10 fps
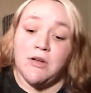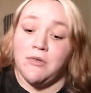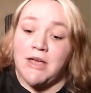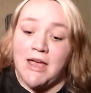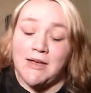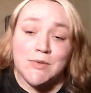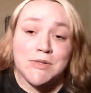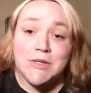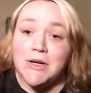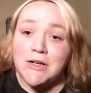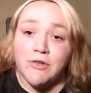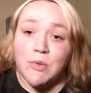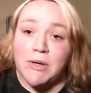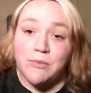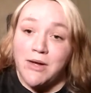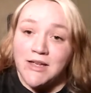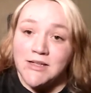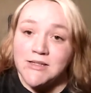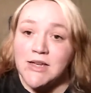okay, it was good for what it was.